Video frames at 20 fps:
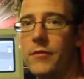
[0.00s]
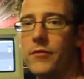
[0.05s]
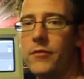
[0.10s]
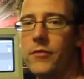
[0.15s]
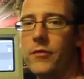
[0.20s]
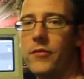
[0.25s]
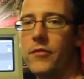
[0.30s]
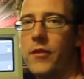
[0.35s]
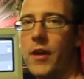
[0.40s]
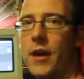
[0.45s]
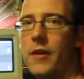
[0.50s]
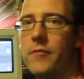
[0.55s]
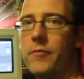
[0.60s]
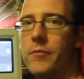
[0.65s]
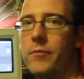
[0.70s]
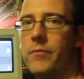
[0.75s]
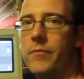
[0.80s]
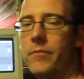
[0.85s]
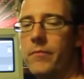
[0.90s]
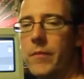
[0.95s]
for $5
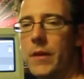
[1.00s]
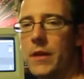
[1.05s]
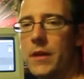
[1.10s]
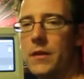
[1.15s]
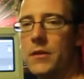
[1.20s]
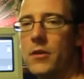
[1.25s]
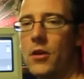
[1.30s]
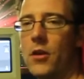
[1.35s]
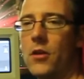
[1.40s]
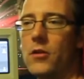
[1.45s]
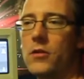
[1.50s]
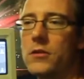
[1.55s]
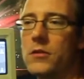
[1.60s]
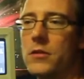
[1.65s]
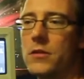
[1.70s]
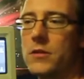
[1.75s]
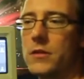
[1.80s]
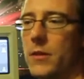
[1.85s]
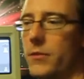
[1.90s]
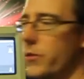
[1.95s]
million
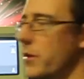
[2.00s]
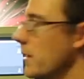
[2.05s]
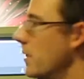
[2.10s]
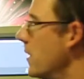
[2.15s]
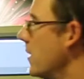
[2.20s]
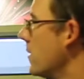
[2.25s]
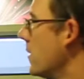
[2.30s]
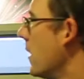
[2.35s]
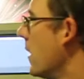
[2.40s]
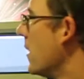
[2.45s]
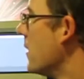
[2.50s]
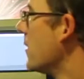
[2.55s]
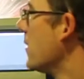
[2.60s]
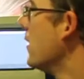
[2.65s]
or something like that